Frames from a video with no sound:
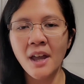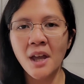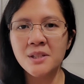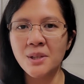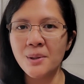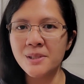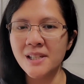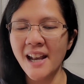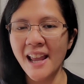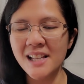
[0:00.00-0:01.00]
So
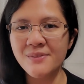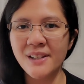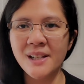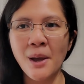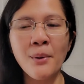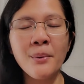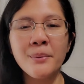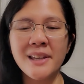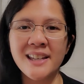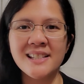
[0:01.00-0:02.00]
today's
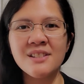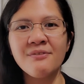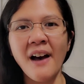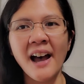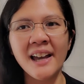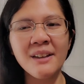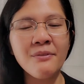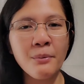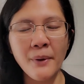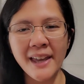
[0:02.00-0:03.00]
video is 5
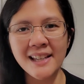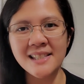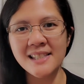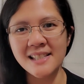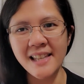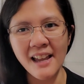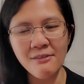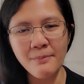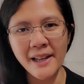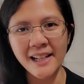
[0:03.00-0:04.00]
ways to
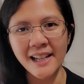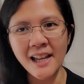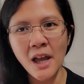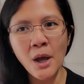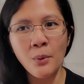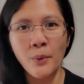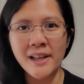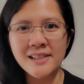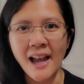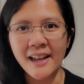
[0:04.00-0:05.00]
save money
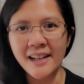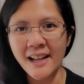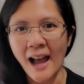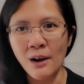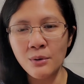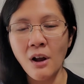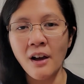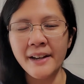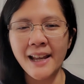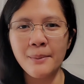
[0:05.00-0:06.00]
when dining out
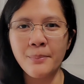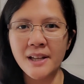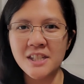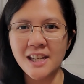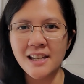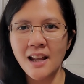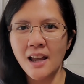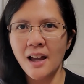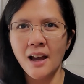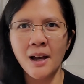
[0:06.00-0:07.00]
on a budget.
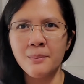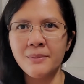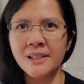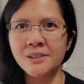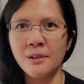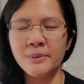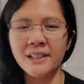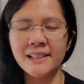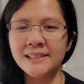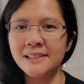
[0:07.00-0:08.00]
These are
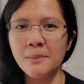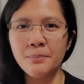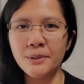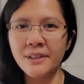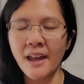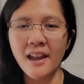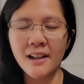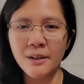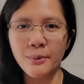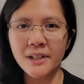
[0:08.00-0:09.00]
really simple that
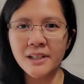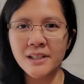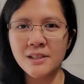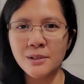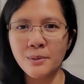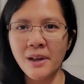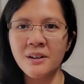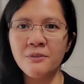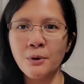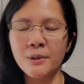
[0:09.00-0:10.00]
anyone can do.
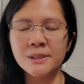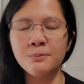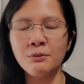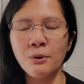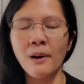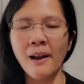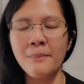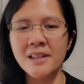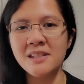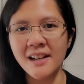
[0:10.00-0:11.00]
And of course, before I
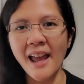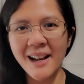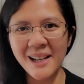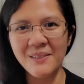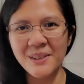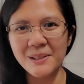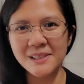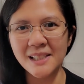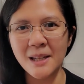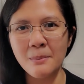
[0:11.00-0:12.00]
mention any of those
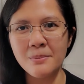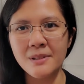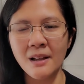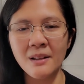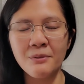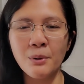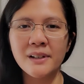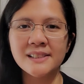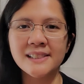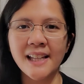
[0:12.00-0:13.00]
tips, I'll of
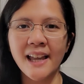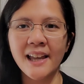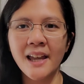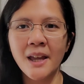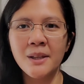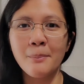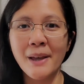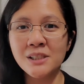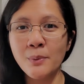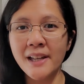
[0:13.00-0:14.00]
course say the
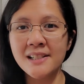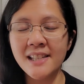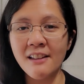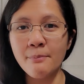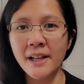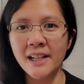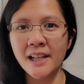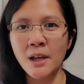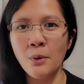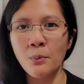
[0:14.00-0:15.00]
best way to save money